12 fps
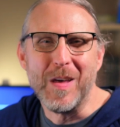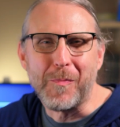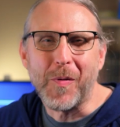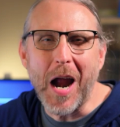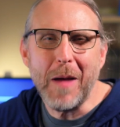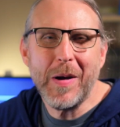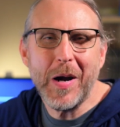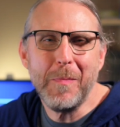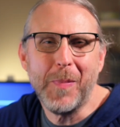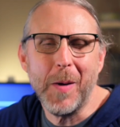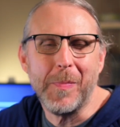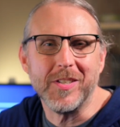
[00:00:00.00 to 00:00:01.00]
The primary
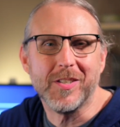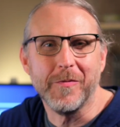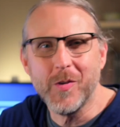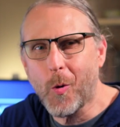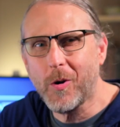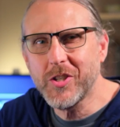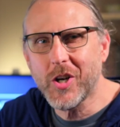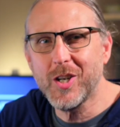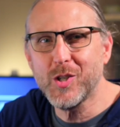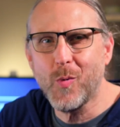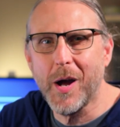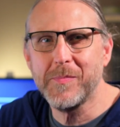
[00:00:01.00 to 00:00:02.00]
purpose of your
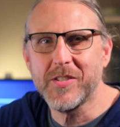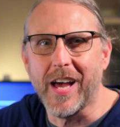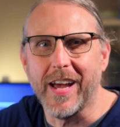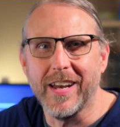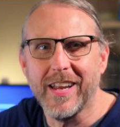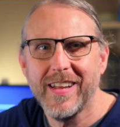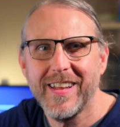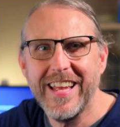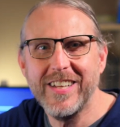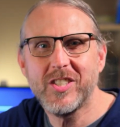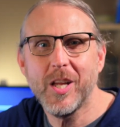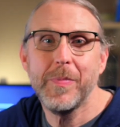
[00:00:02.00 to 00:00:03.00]
church website
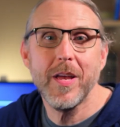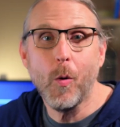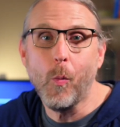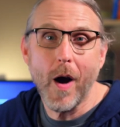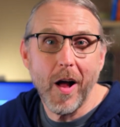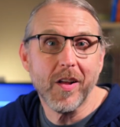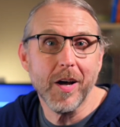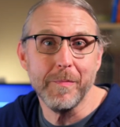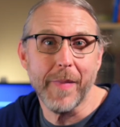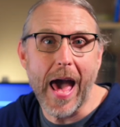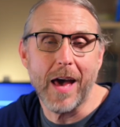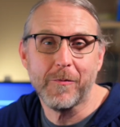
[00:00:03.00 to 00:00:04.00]
is to be a
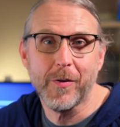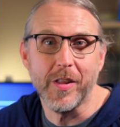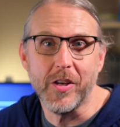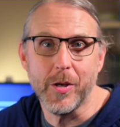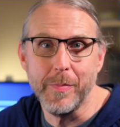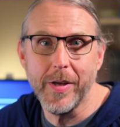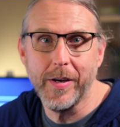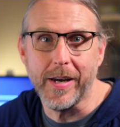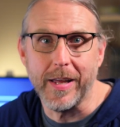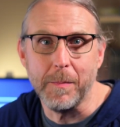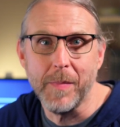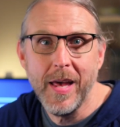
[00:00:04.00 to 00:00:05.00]
welcome mat for the
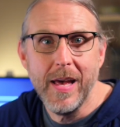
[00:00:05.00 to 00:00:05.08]
community.